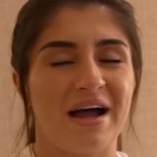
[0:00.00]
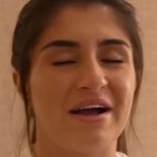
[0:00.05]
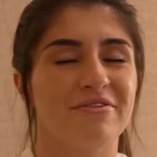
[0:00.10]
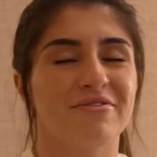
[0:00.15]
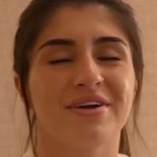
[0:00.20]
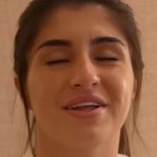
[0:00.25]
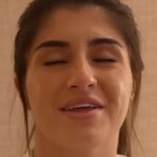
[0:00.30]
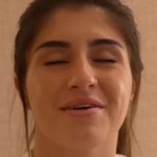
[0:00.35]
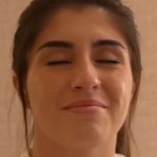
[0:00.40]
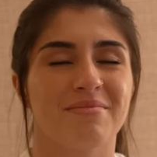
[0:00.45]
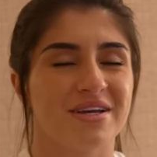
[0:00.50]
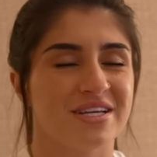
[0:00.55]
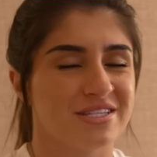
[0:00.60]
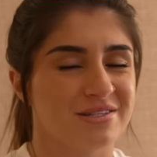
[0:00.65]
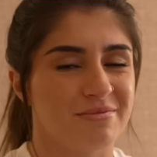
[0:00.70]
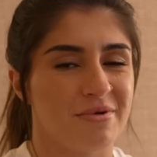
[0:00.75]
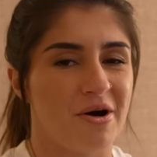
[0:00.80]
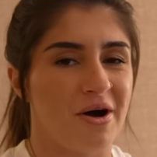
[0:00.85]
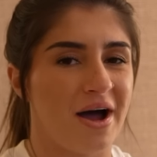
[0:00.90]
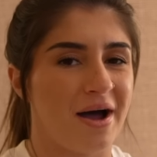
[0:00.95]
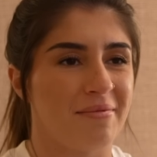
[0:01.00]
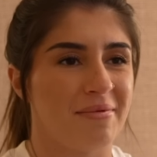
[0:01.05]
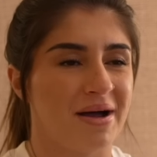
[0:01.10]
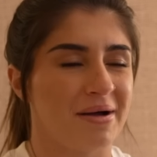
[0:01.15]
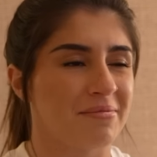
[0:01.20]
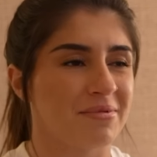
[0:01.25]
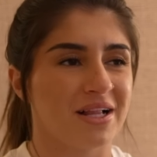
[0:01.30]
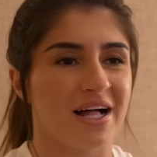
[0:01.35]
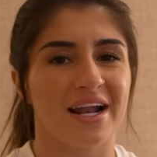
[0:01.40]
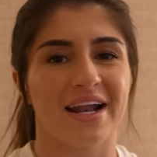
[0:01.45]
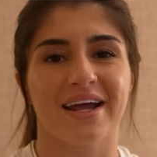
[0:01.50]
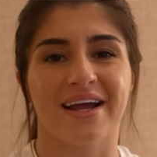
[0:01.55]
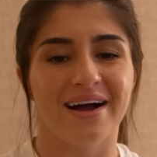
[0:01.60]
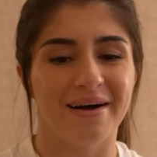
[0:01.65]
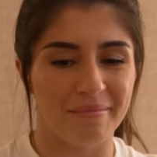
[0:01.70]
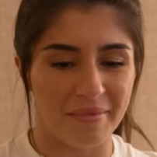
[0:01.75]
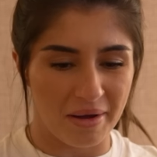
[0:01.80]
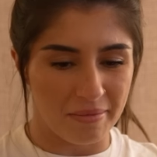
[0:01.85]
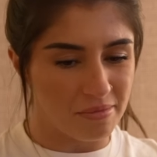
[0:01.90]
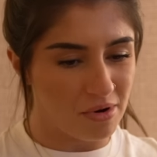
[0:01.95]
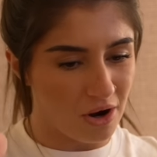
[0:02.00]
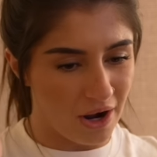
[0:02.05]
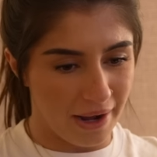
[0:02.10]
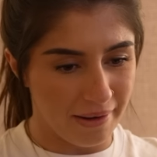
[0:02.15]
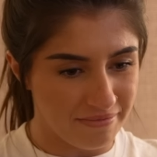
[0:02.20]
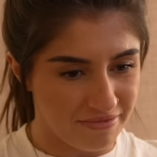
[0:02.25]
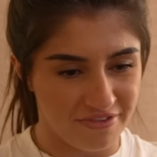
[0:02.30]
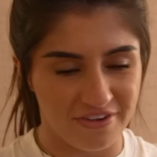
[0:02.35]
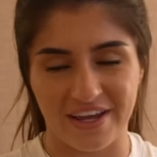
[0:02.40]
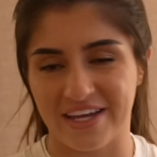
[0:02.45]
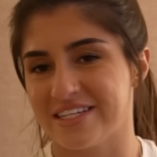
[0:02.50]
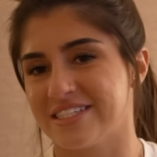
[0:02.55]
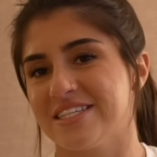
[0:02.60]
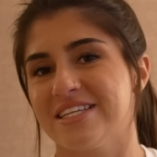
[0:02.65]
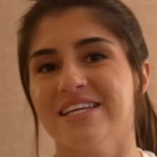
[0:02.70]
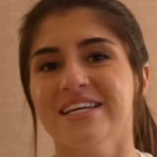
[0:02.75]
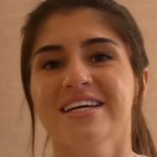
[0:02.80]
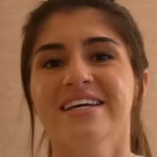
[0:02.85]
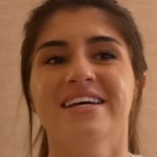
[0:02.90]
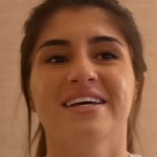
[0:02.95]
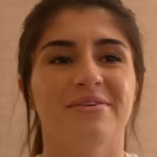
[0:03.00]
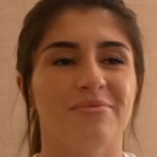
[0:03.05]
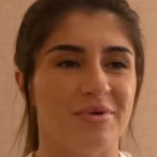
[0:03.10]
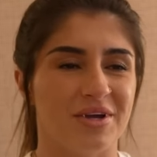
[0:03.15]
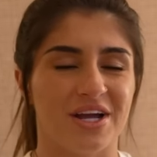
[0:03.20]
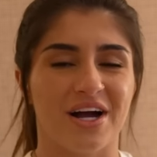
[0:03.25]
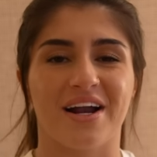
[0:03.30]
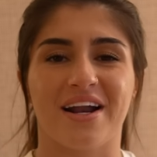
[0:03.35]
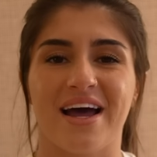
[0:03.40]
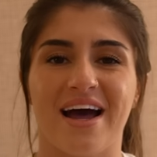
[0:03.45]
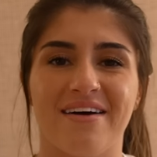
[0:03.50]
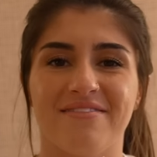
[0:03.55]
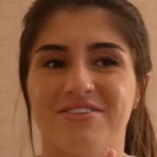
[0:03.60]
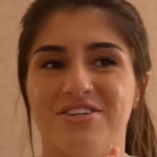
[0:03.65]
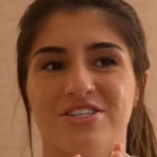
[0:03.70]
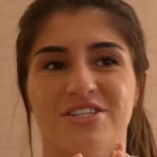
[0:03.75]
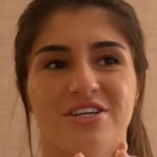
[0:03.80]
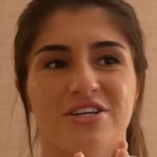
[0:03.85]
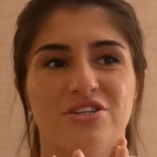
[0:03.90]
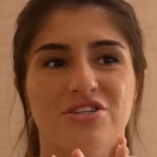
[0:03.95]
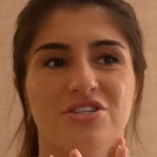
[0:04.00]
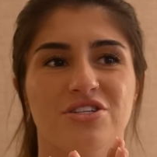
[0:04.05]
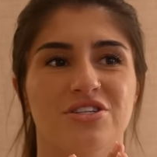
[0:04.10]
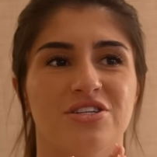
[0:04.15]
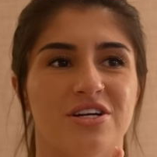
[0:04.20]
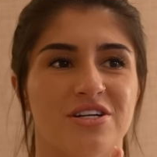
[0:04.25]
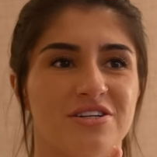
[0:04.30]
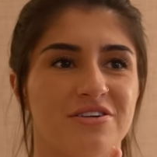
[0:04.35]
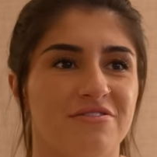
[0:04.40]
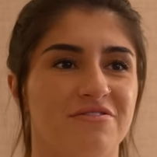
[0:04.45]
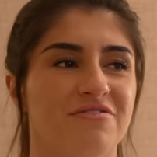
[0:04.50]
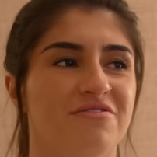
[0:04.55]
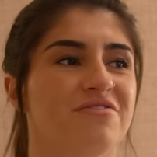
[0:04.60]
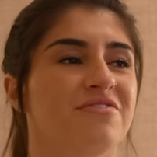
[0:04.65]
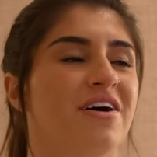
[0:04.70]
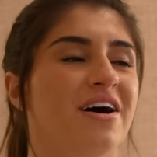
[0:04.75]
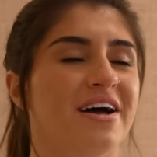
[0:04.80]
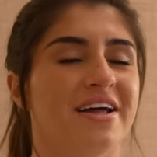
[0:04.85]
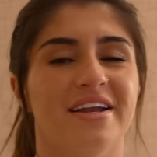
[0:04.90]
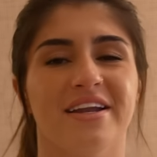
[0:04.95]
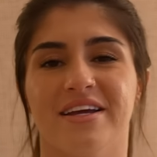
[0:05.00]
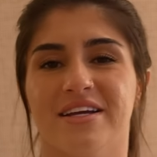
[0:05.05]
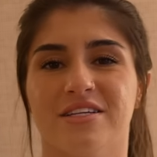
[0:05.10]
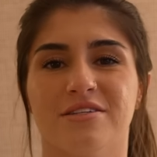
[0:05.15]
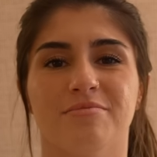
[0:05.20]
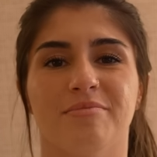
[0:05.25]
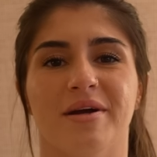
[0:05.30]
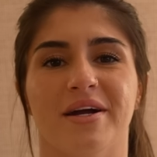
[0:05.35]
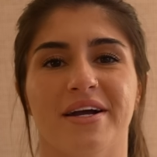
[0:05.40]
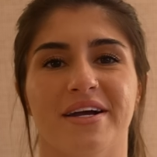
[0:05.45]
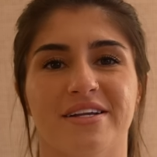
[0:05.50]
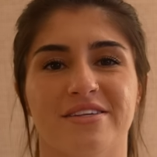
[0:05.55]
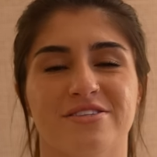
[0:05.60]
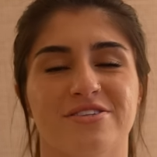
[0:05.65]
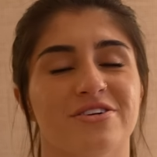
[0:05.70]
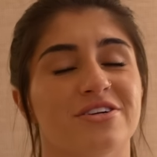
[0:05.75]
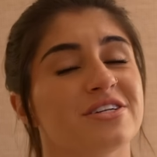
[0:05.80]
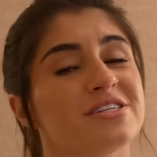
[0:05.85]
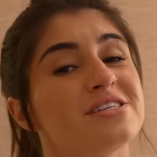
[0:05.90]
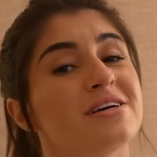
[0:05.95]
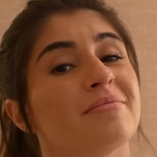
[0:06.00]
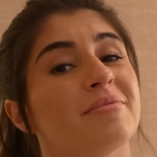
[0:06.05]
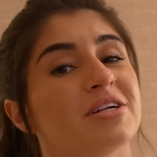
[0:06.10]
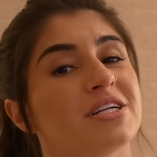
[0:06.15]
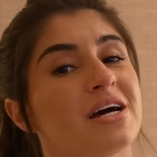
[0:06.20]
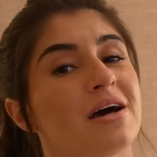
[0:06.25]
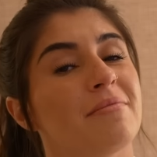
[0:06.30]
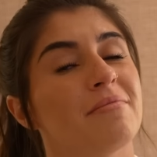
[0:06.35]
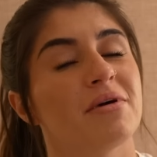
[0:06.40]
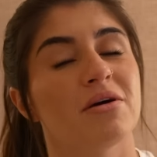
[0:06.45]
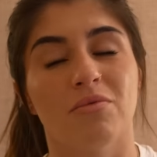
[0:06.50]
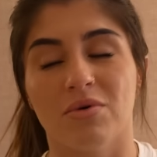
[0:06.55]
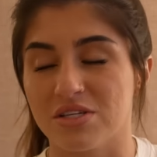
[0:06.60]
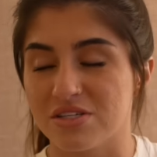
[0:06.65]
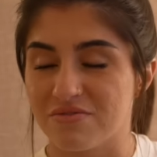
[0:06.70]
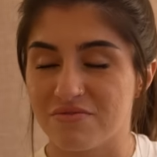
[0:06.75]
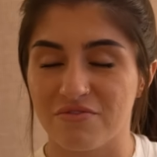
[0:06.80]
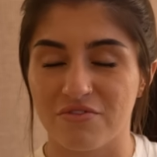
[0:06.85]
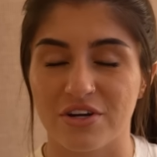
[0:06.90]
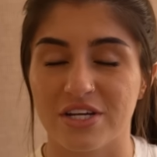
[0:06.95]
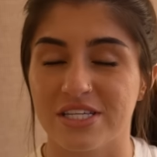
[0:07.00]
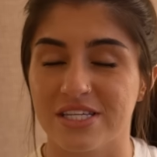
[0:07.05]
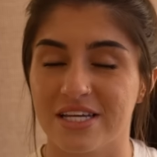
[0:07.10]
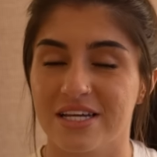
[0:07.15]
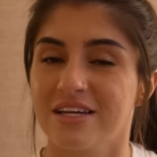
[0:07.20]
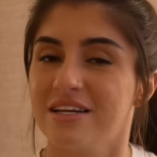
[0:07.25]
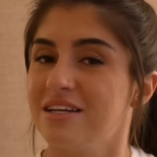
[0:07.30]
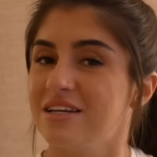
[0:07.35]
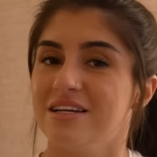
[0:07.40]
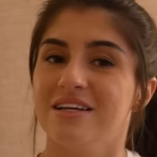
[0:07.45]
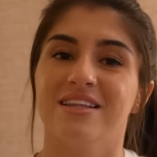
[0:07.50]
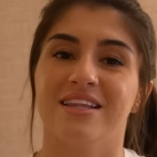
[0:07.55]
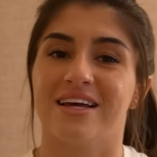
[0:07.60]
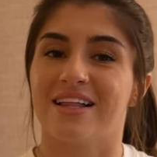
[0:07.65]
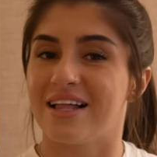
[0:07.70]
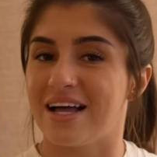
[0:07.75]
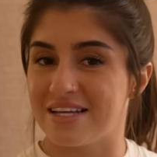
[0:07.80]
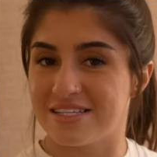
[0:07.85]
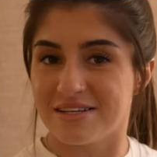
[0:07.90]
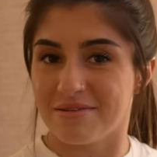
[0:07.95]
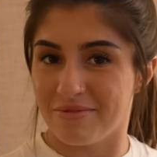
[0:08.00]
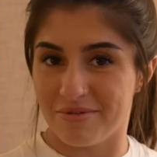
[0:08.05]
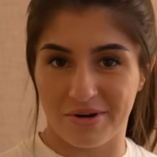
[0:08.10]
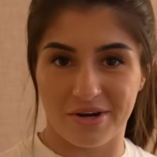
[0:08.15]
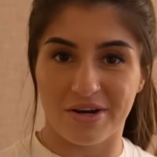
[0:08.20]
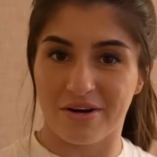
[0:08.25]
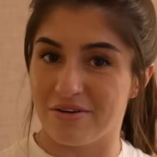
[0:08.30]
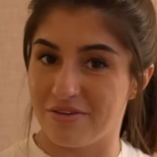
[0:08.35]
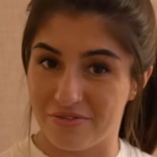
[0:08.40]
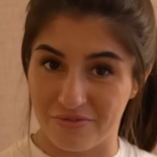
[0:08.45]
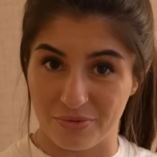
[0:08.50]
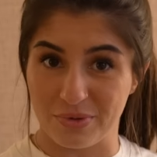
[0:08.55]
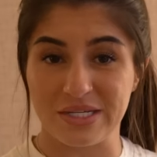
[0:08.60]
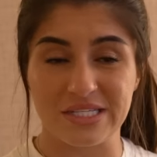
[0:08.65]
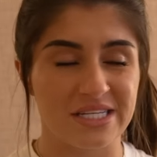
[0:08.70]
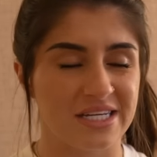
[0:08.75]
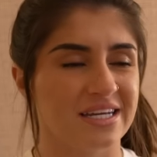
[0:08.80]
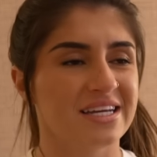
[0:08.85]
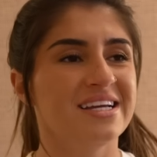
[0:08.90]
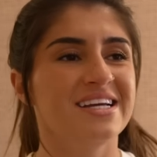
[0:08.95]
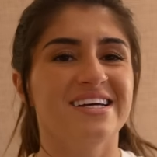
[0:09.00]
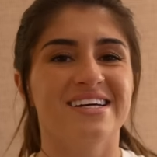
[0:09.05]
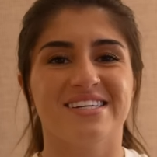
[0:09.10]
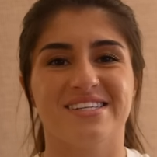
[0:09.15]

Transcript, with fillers: I really missed Moab. I'm glad I got my Moab fix, and we got to have just a, such a fun experience during summertime. It wasn't freezing like last time we were here. It was freezing.